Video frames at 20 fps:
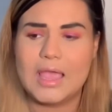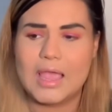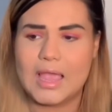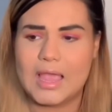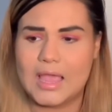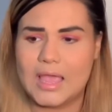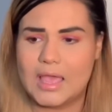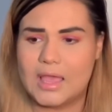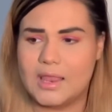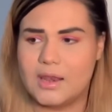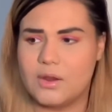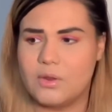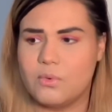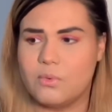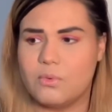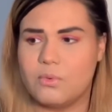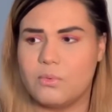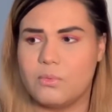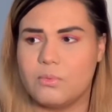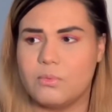And
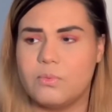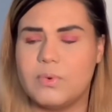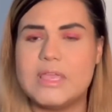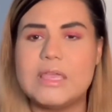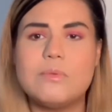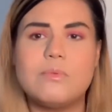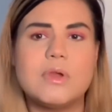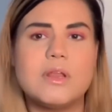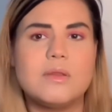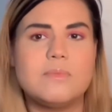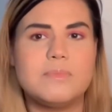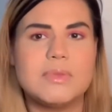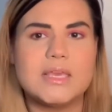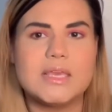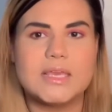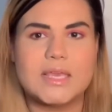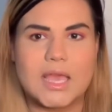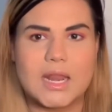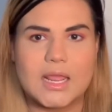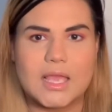we would be
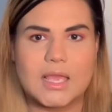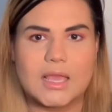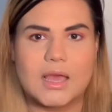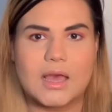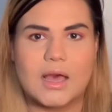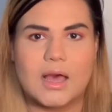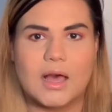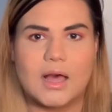getting